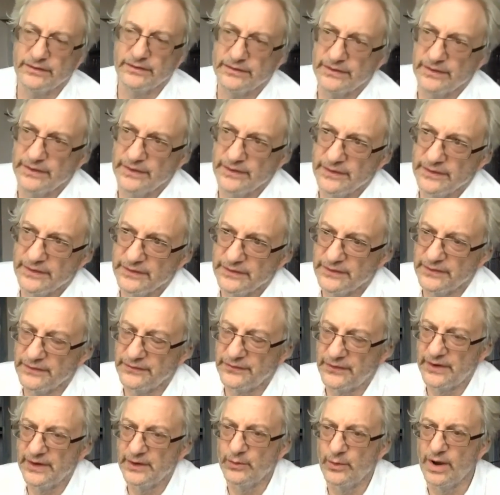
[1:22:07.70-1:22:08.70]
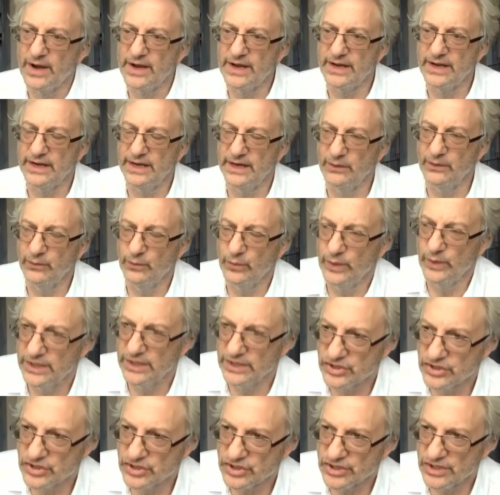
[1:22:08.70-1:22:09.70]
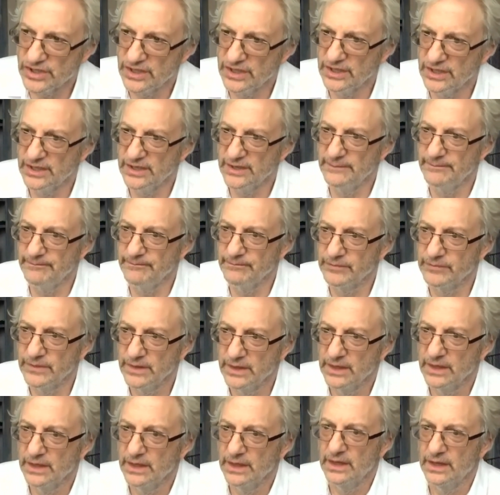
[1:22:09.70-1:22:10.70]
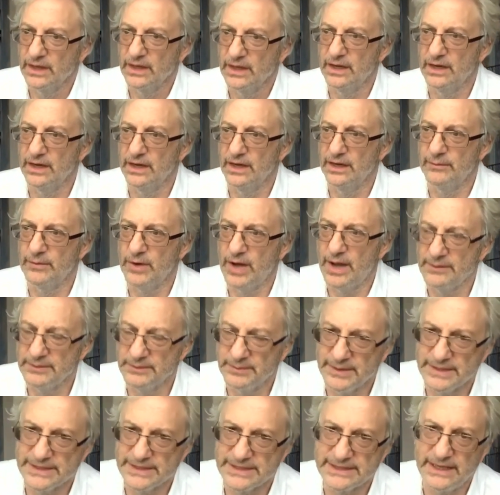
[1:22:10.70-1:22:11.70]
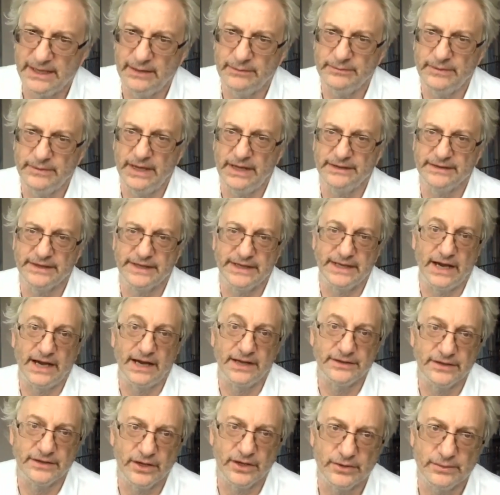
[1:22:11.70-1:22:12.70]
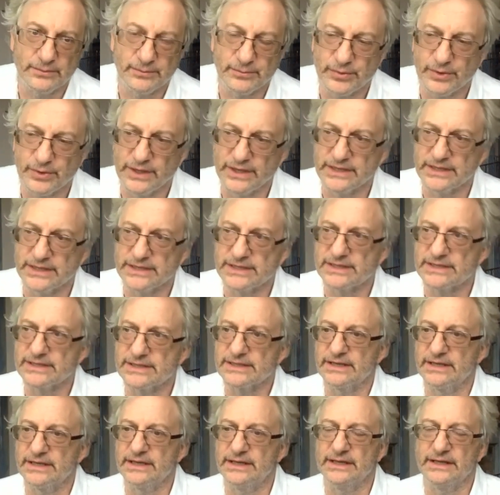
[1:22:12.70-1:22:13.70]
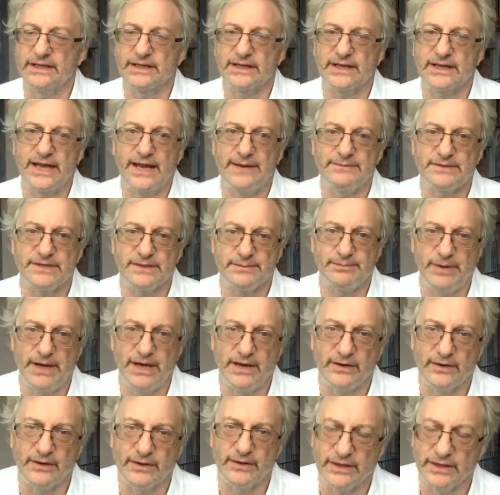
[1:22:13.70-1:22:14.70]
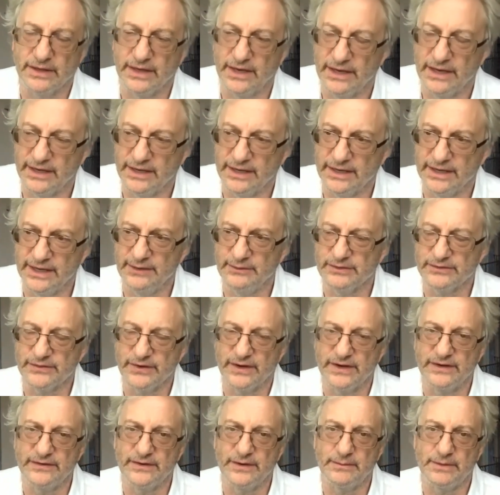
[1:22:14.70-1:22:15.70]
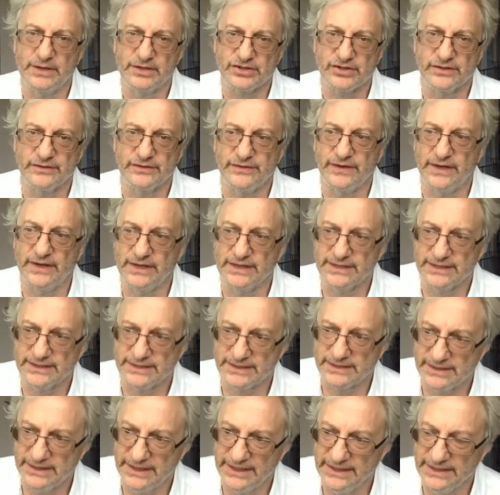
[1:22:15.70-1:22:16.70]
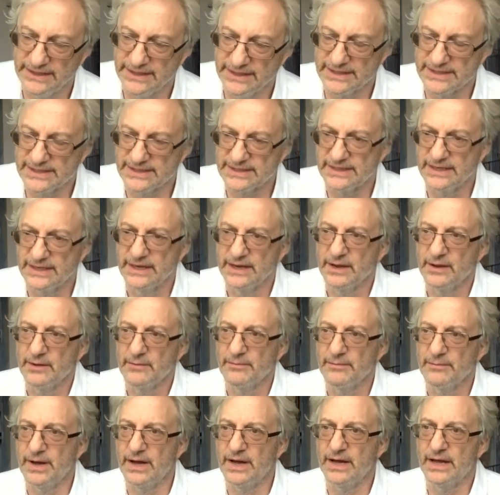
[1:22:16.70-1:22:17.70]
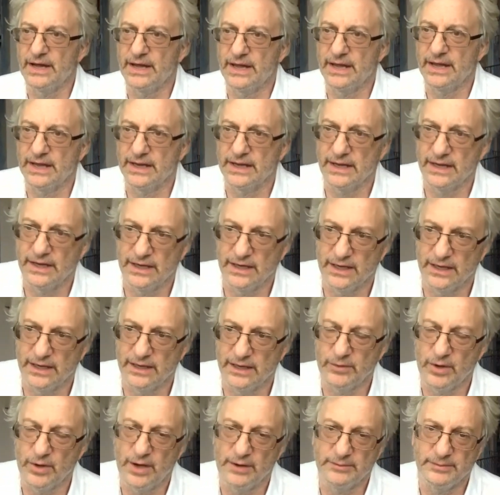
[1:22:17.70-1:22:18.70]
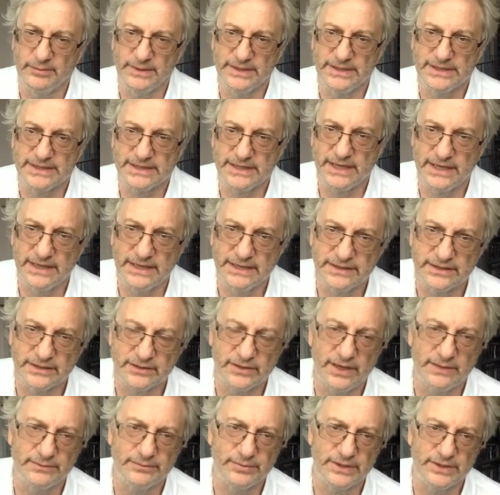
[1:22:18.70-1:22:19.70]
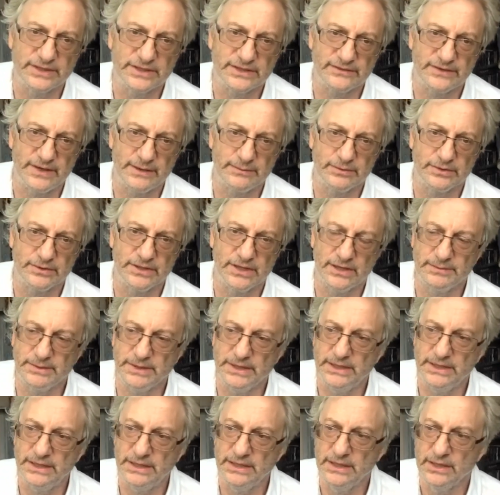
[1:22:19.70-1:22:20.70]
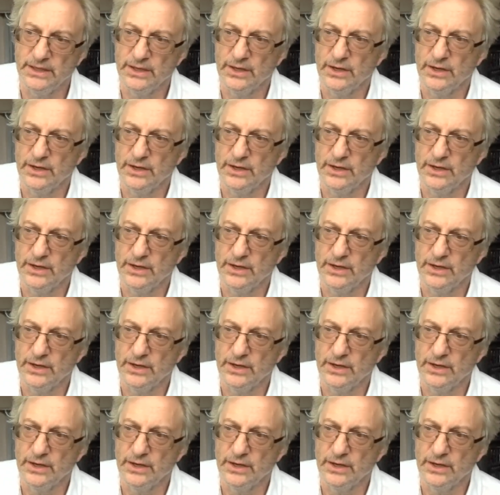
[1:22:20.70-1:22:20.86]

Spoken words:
the very way in which Mohammed bin Salman, the unknown prince, came to power. He was very, very much advised in this by Mohammed bin Zayed, the Crown Prince of Abu Dhabi,